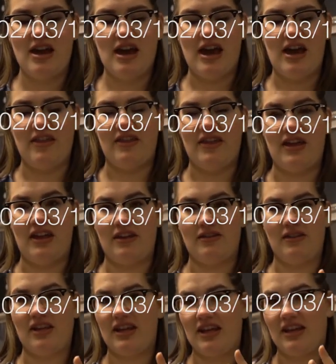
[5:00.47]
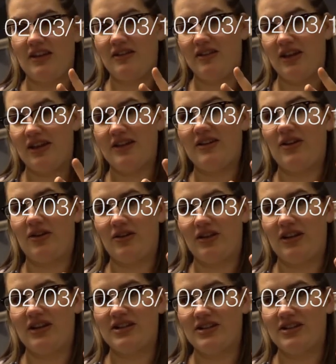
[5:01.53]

and then get like garlic